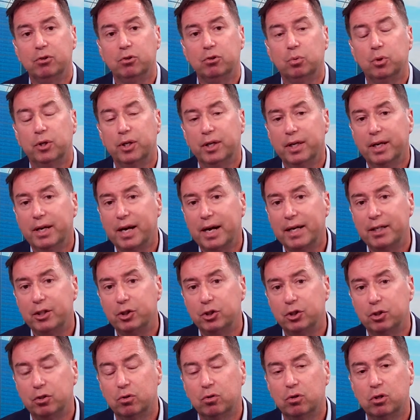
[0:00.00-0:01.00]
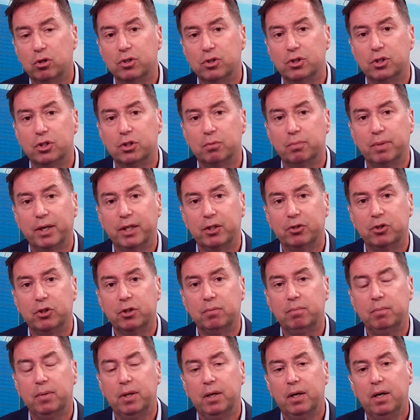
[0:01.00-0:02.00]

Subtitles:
We're engaged across the spectrum,